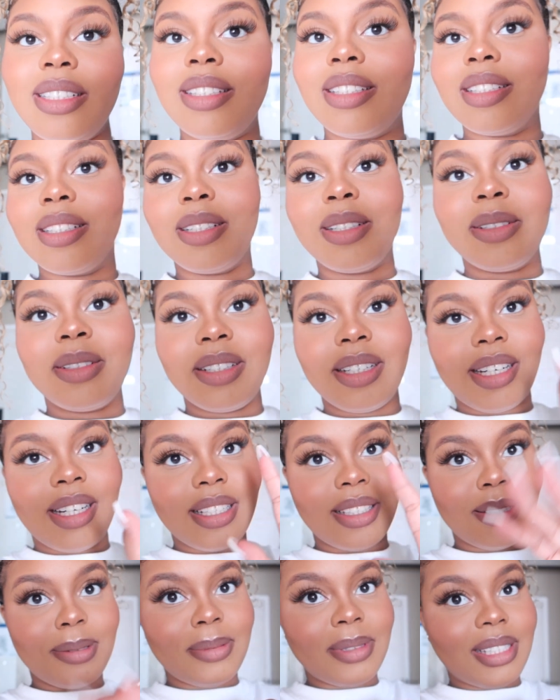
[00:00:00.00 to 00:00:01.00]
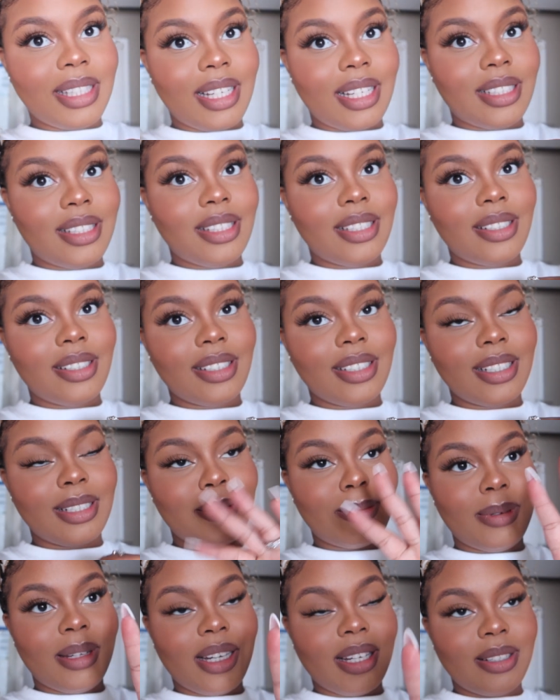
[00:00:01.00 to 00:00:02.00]
easy going. It hasn't been that
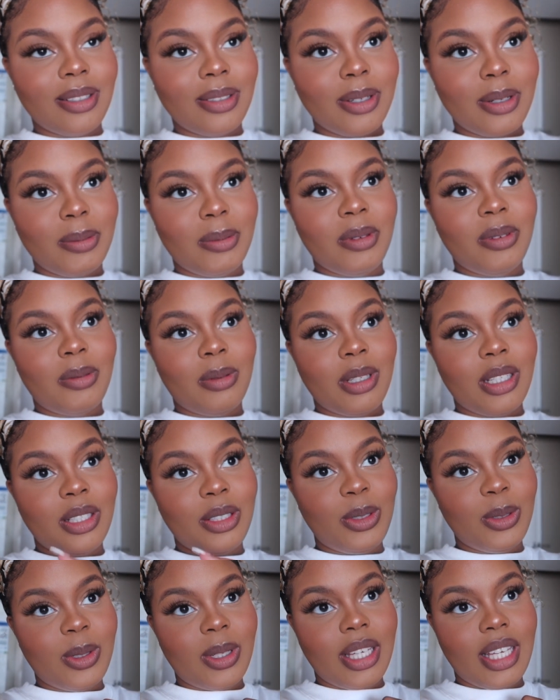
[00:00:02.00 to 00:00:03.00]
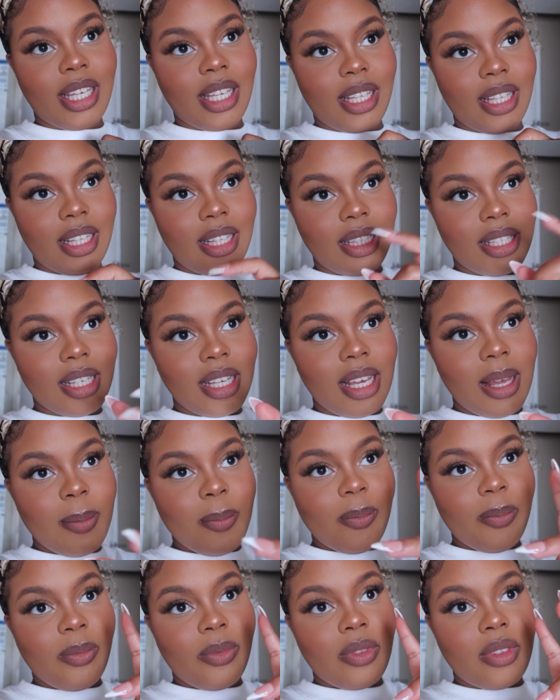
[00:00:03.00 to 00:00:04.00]
serious, but I do hope you've been enjoying it
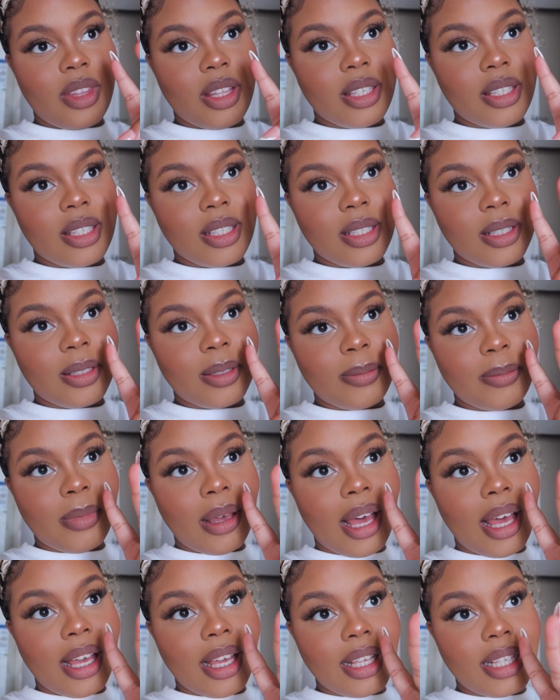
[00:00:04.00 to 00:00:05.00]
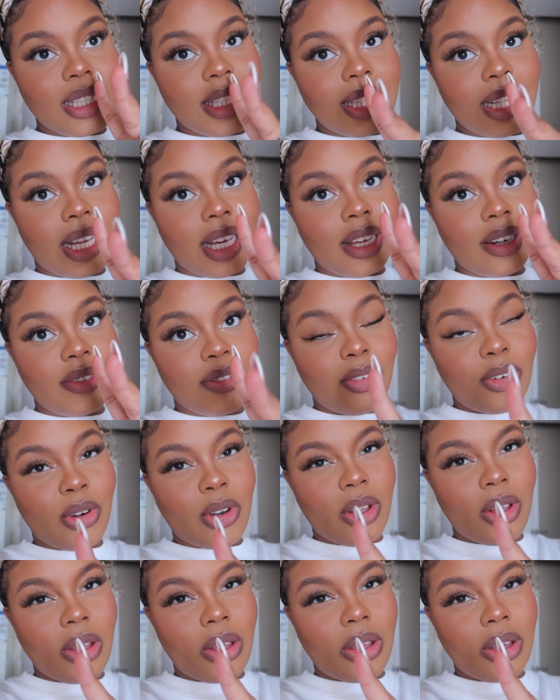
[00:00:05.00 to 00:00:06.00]
this is my second
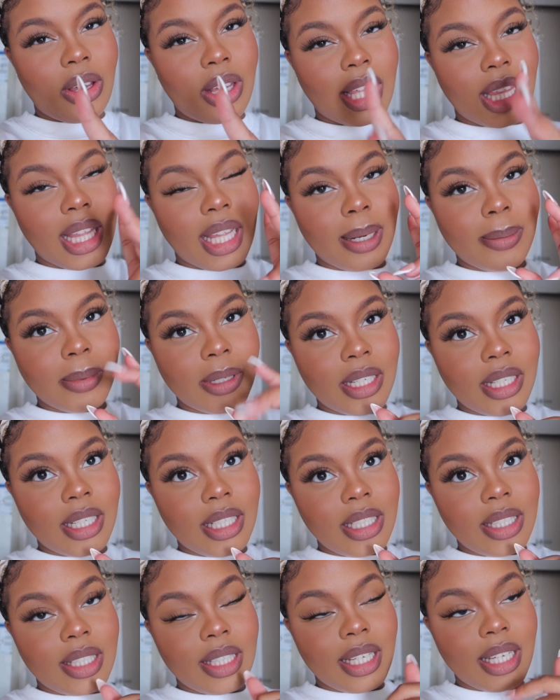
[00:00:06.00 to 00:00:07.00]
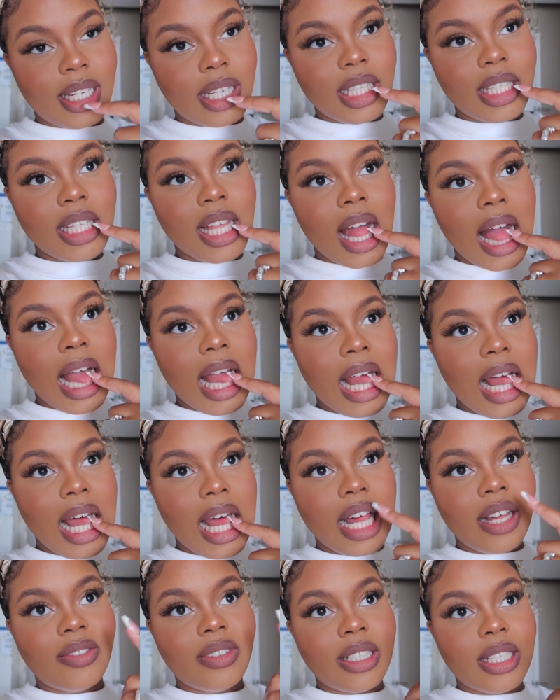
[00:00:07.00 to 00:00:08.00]
vlog that I'm gonna need to edit
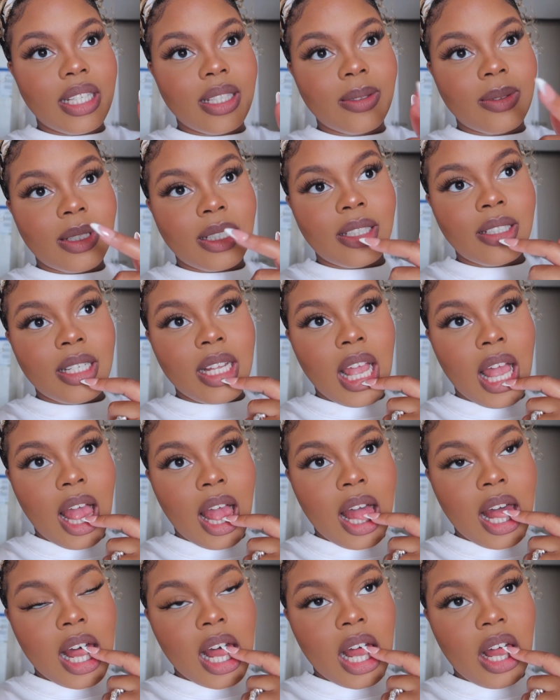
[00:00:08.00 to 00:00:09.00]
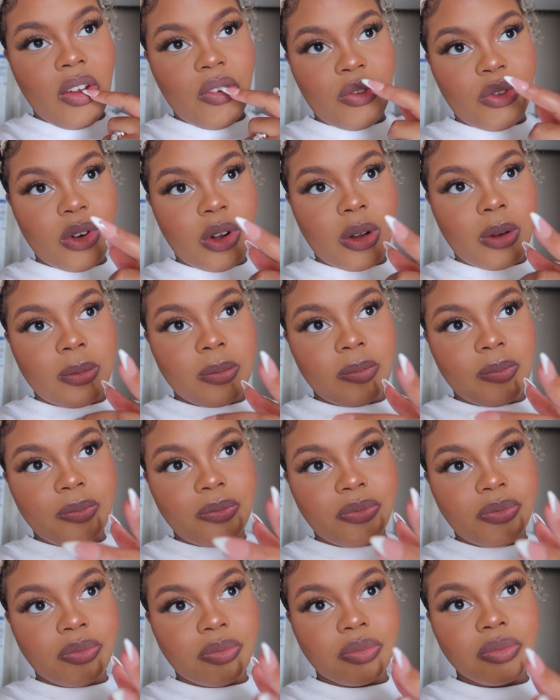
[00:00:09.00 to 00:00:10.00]
I have another one
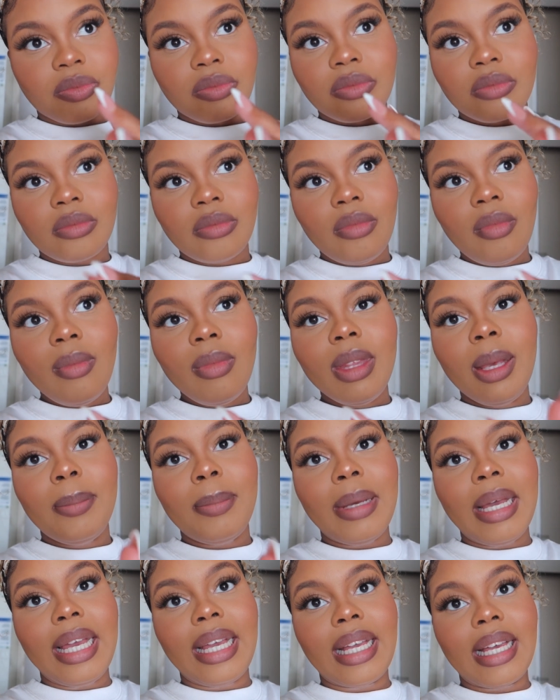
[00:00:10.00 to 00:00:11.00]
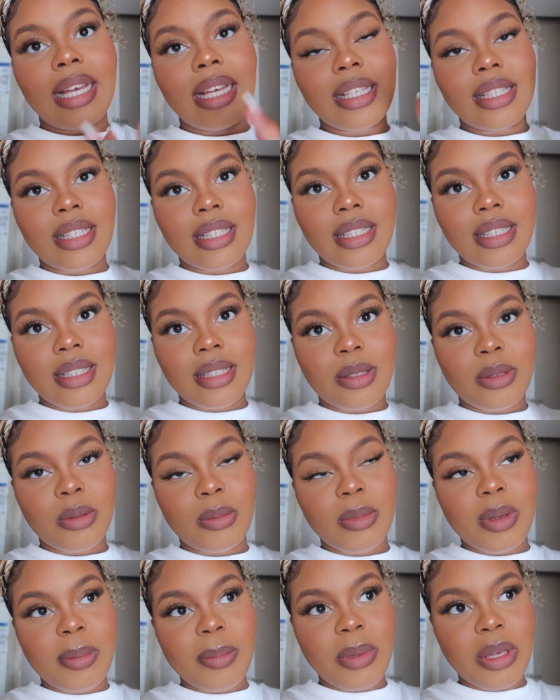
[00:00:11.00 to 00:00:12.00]
from my cousin's
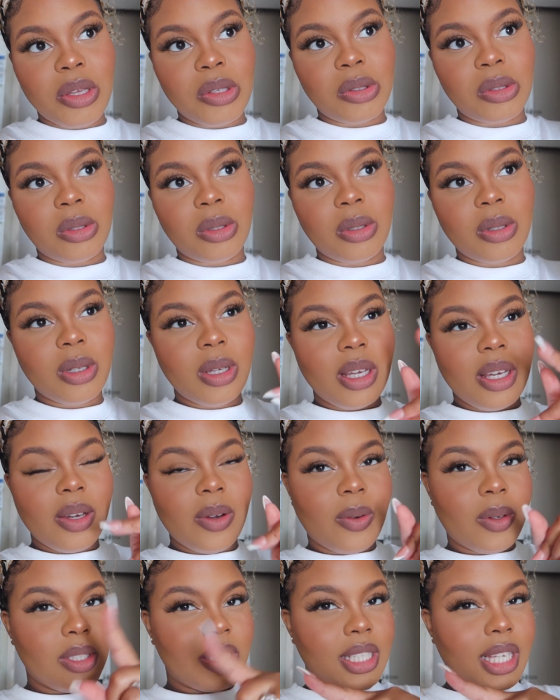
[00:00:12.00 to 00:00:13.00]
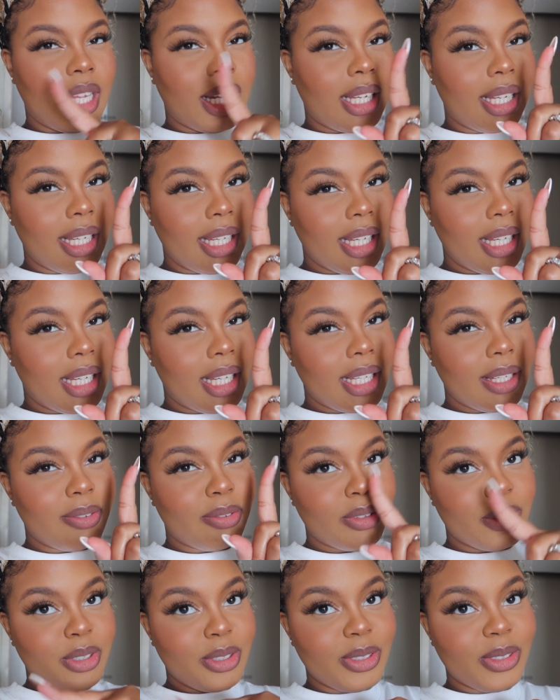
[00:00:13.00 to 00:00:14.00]
Membeso, which I'll link
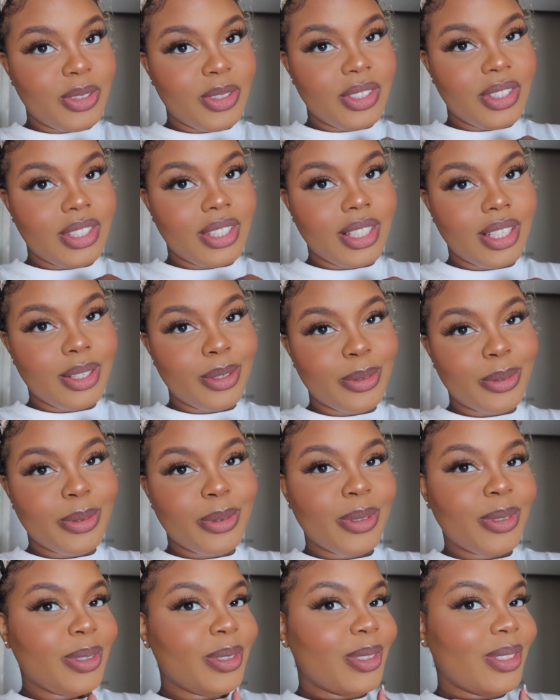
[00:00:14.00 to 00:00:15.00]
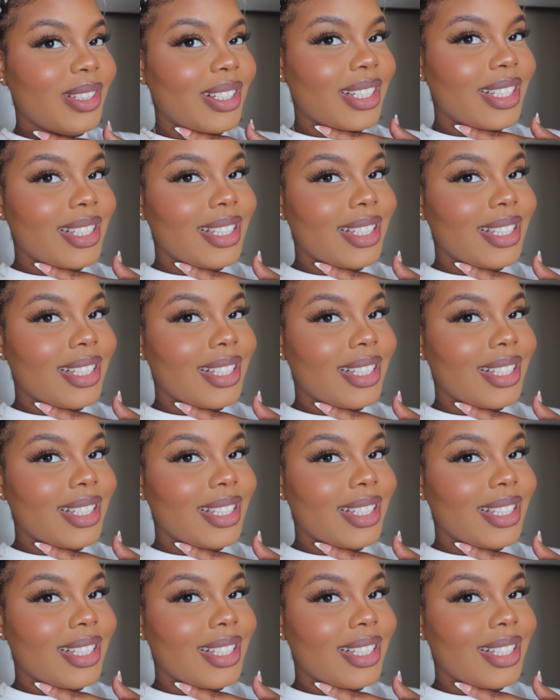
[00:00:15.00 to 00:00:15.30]
for you to see. Oh, the